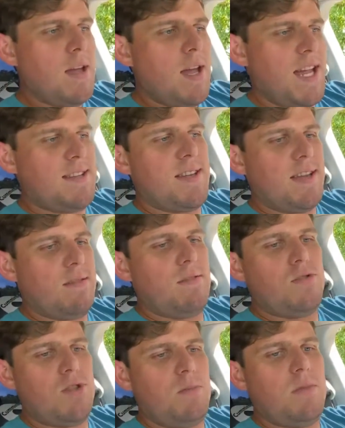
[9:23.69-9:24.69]
It's like
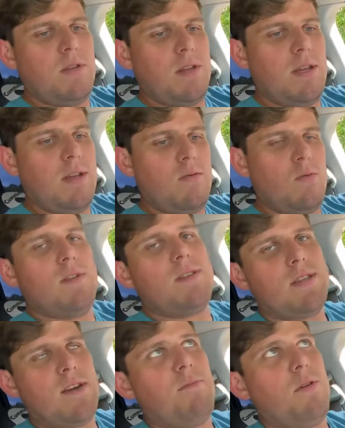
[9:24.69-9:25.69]
legitimately, with a
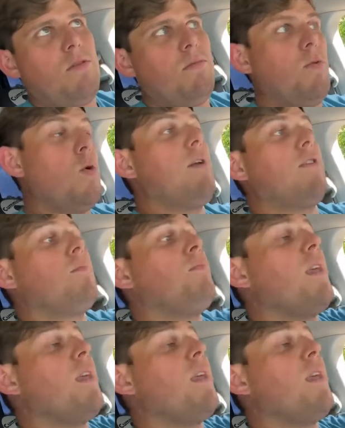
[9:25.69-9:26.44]
soft mill, but whatever.